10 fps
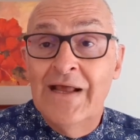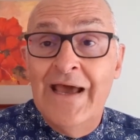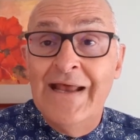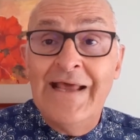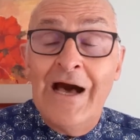
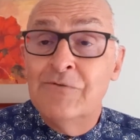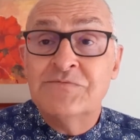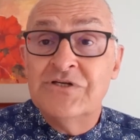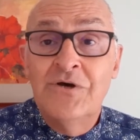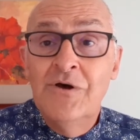had
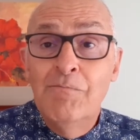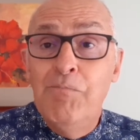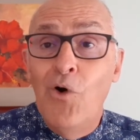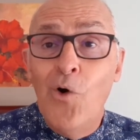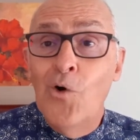helped
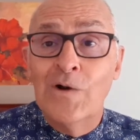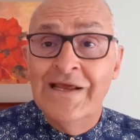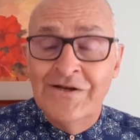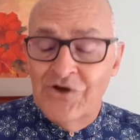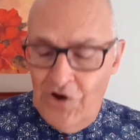Paul
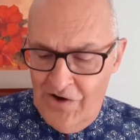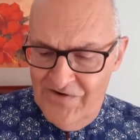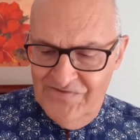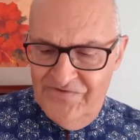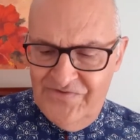in
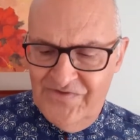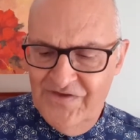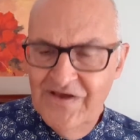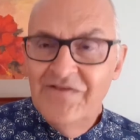Corinth.